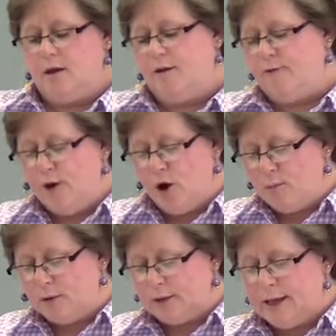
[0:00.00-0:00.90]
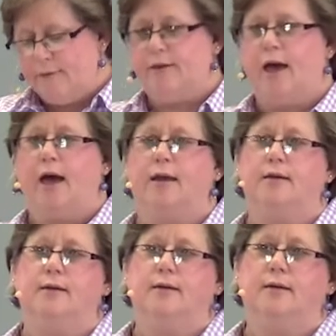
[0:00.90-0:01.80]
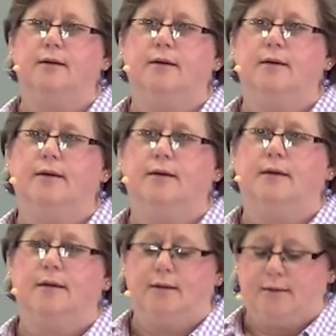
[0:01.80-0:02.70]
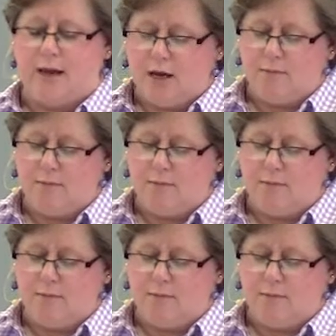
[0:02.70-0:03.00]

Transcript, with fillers: If you don't believe that, take